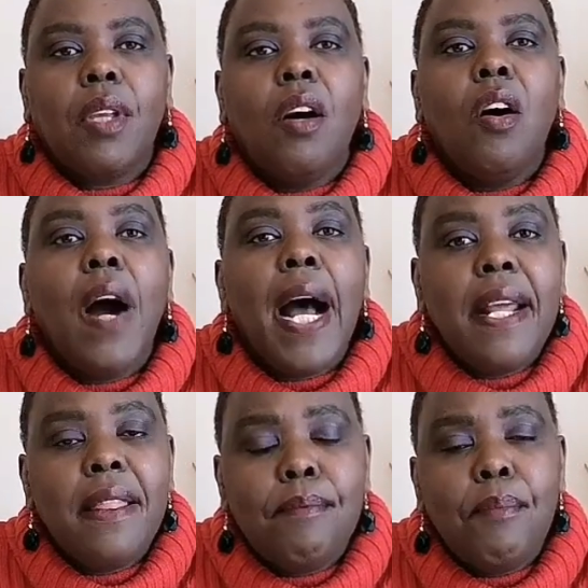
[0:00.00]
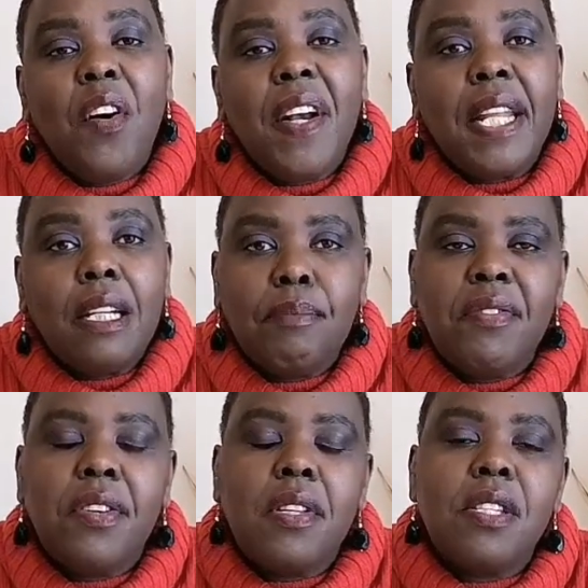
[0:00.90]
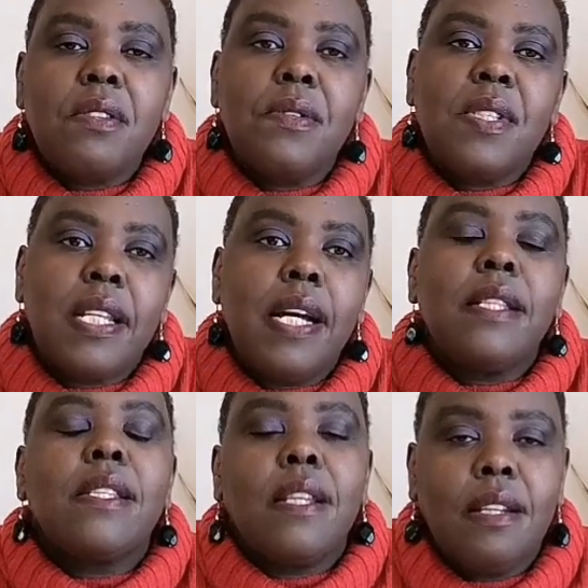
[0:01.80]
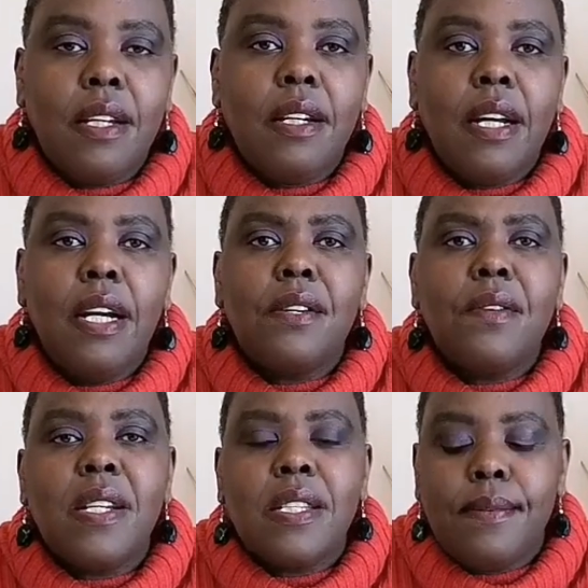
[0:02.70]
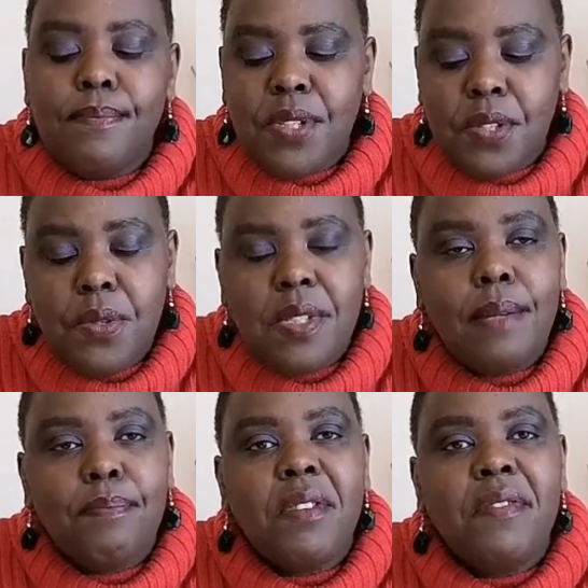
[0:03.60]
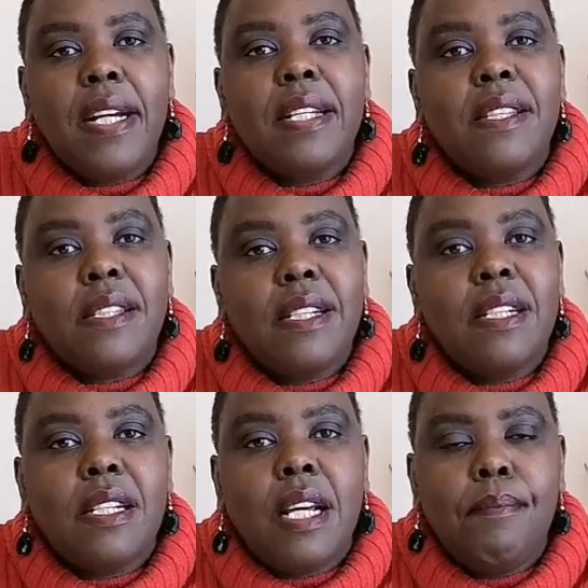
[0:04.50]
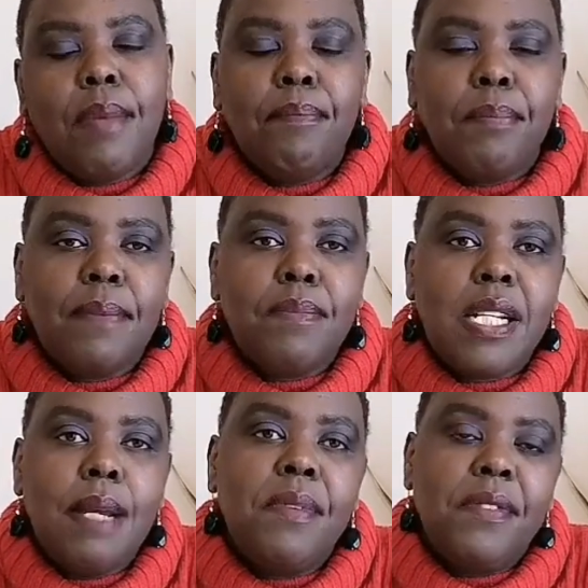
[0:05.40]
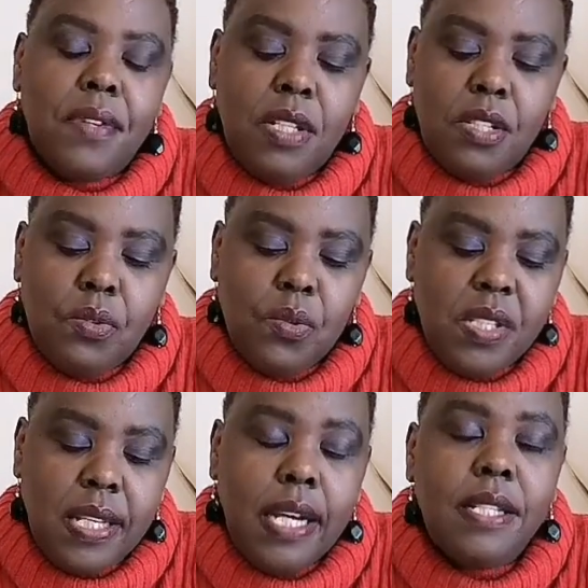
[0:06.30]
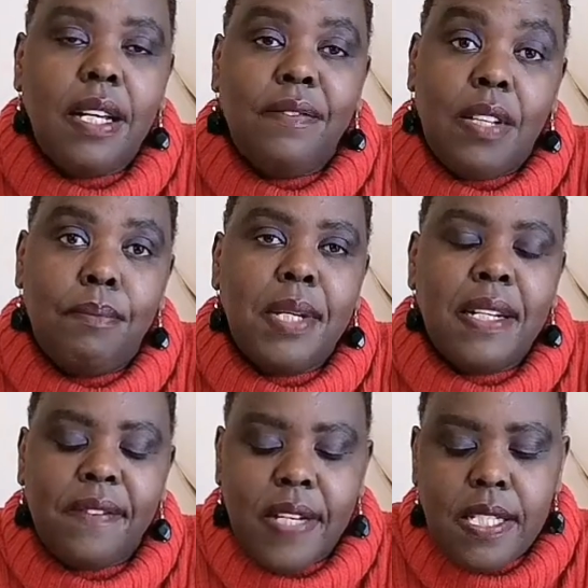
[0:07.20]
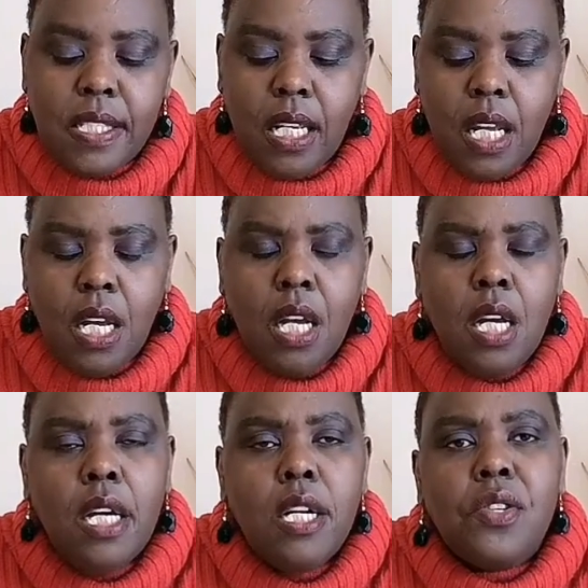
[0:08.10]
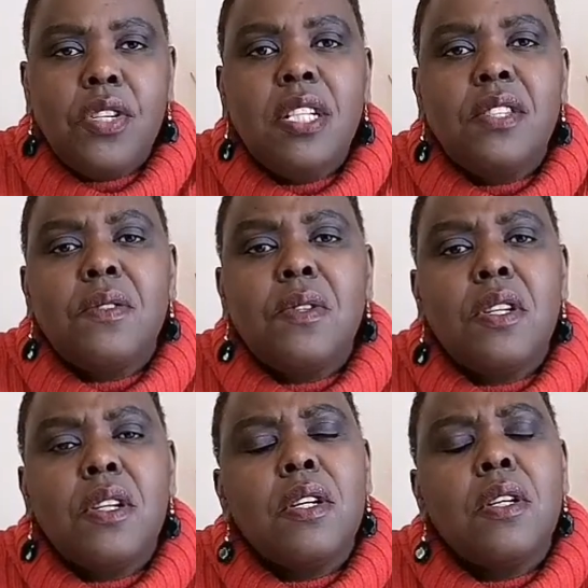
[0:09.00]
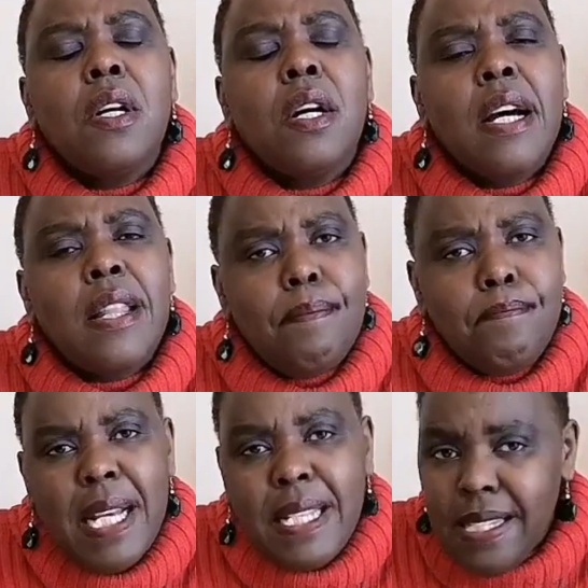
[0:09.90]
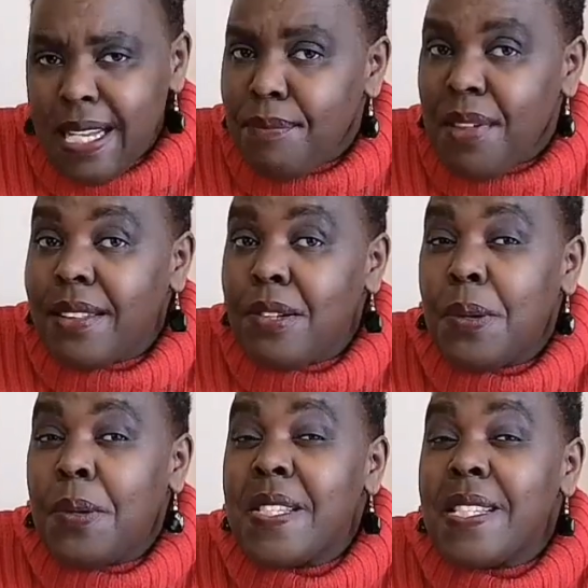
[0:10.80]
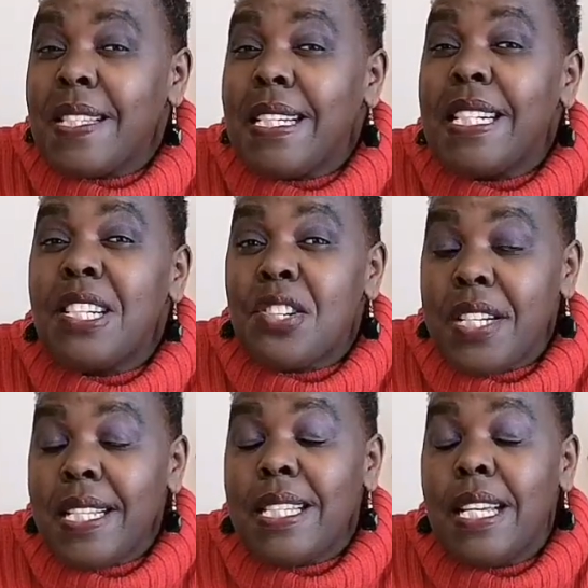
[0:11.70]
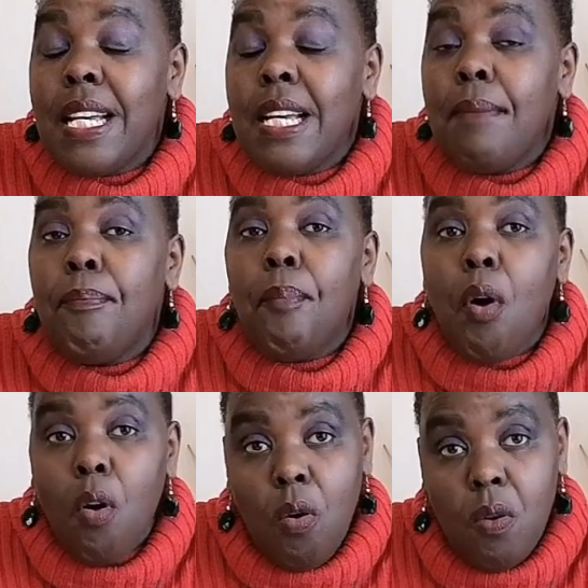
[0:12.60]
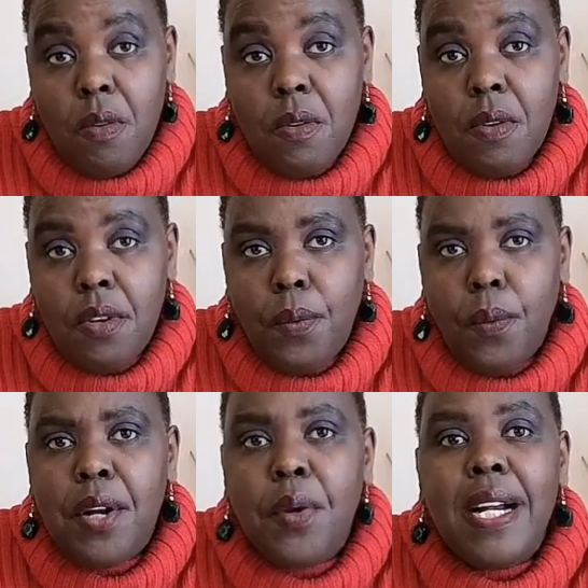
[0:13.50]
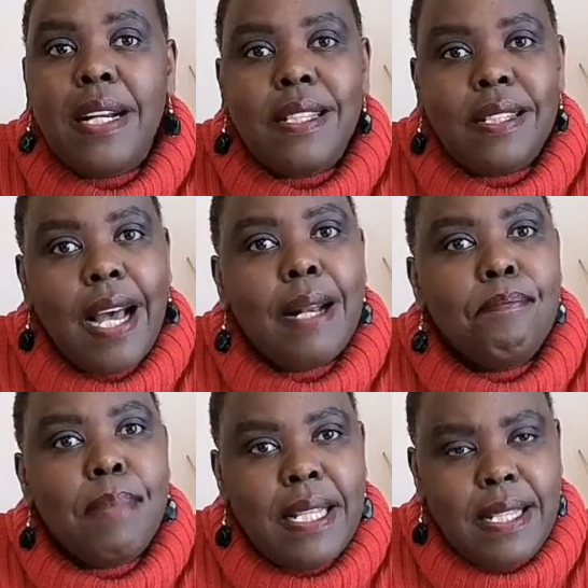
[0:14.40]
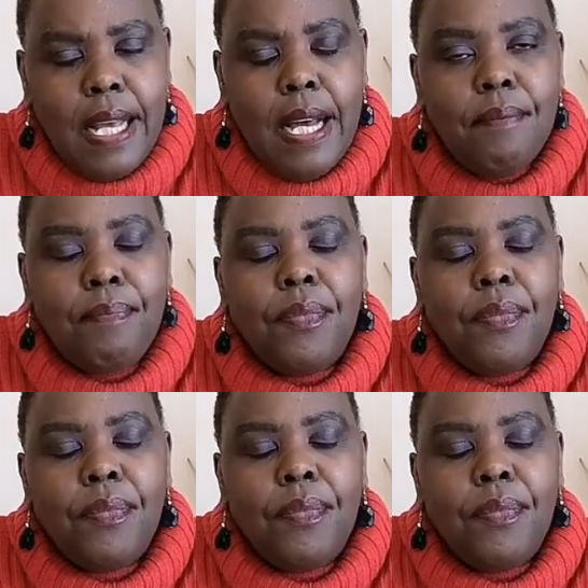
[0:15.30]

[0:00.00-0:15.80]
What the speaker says: Or are you in the morning before the school starts? I know there's some schools that provide study time and prep time before the school starts after breakfast. So you need to know the best time that you concentrate more, when you understand better.